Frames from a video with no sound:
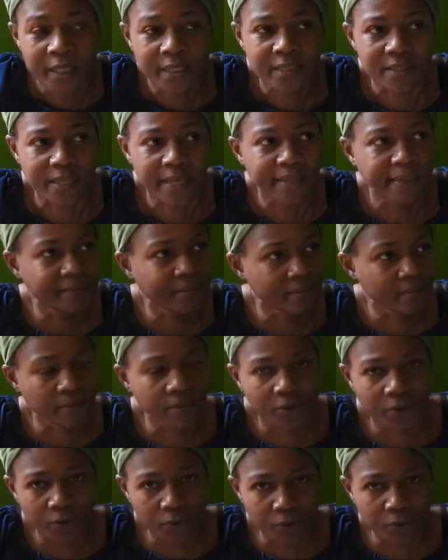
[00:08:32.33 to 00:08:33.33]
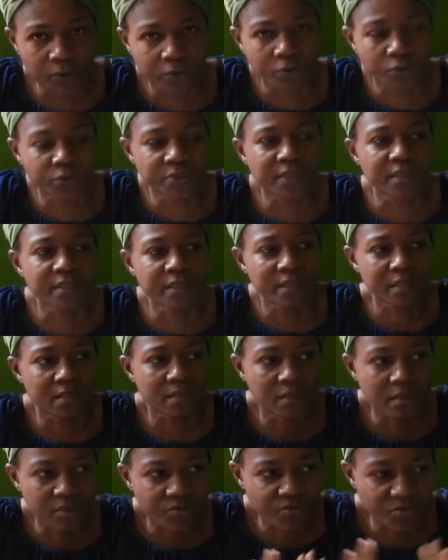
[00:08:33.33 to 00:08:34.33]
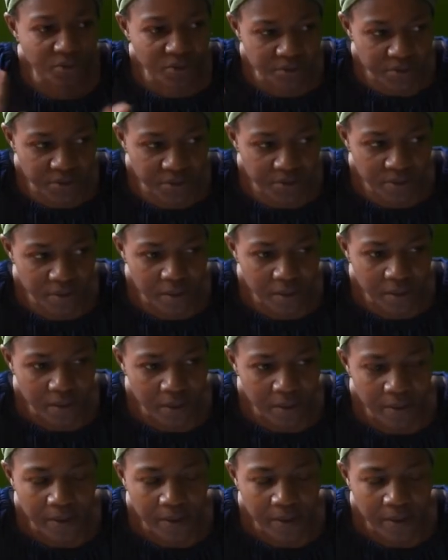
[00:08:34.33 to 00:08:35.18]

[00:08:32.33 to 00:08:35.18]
It's like, you know, those things is just